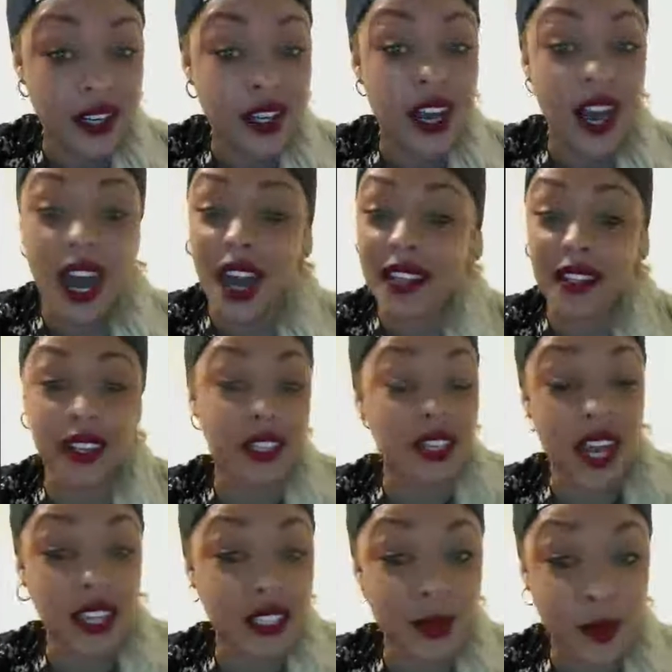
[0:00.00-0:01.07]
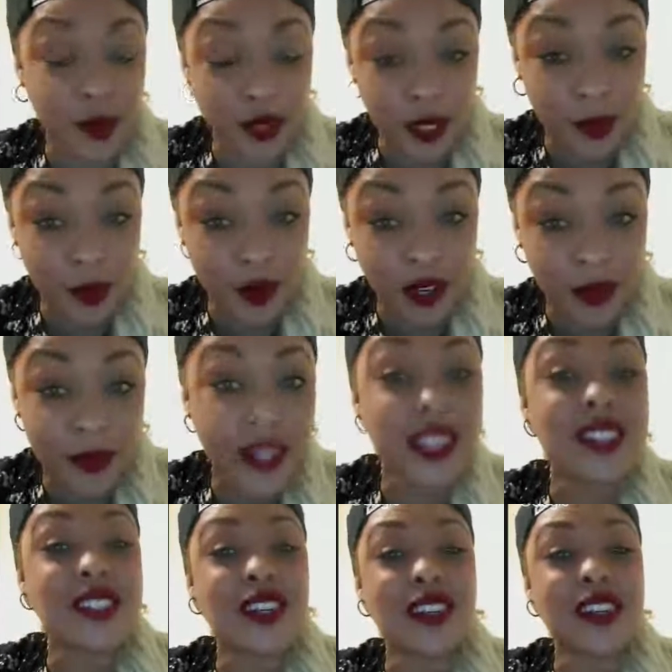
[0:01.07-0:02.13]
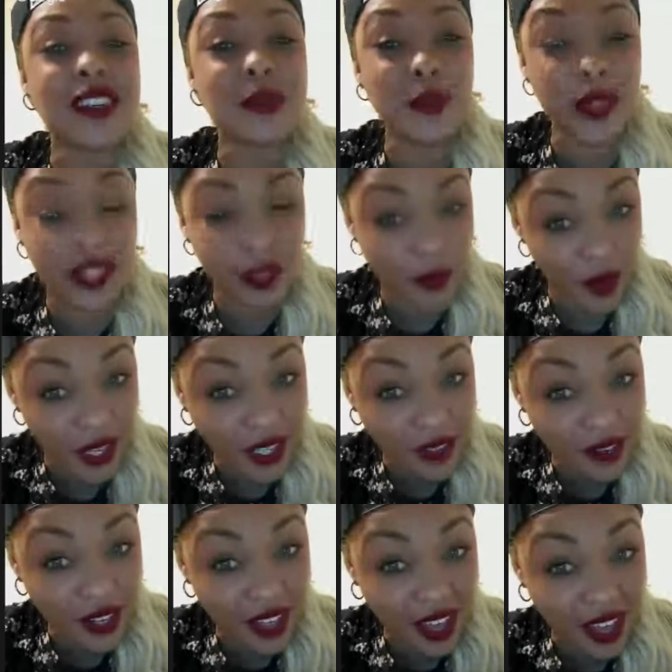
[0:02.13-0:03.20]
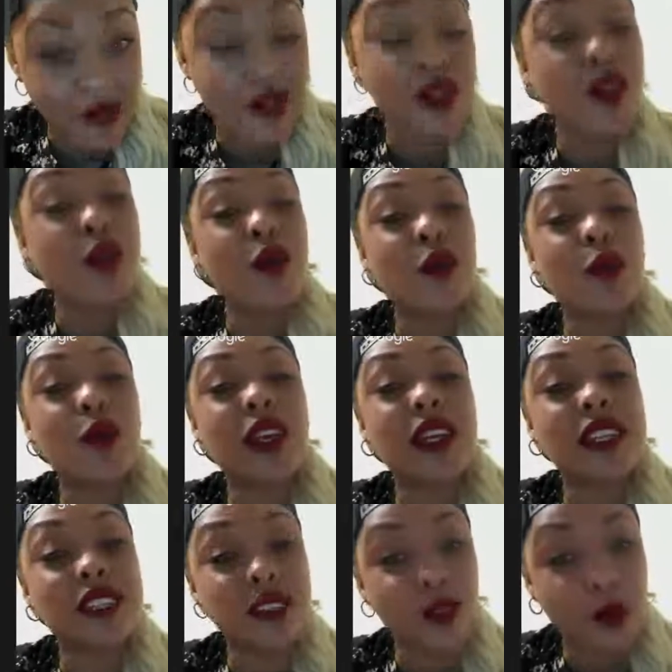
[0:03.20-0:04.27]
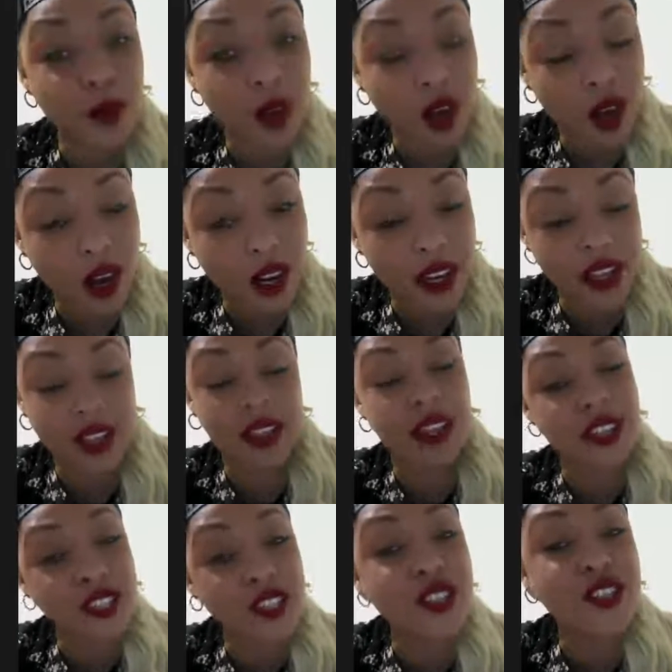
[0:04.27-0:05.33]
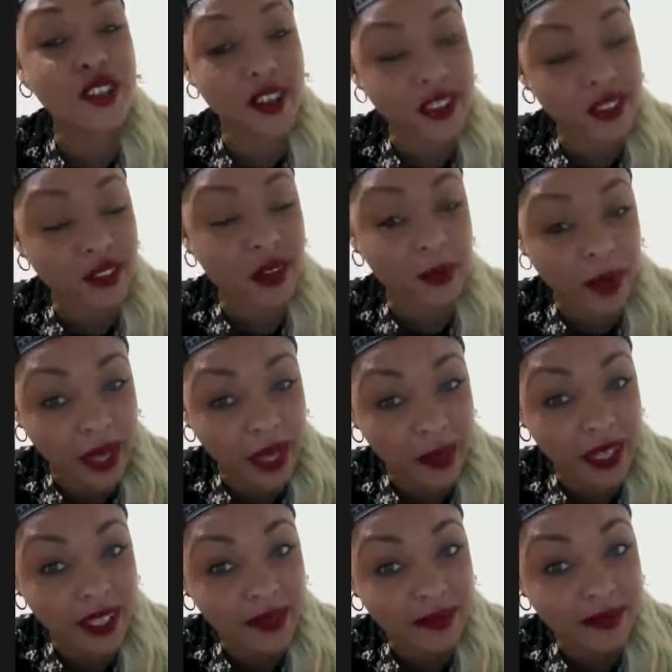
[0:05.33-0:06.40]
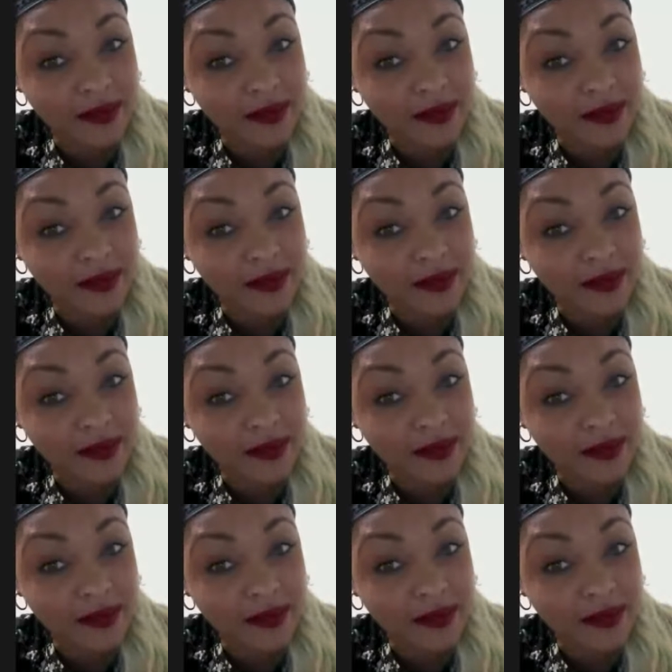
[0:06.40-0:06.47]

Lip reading: I think that's the most important, because you're going to spend the rest of your life working super hard unless you're a trust fund baby.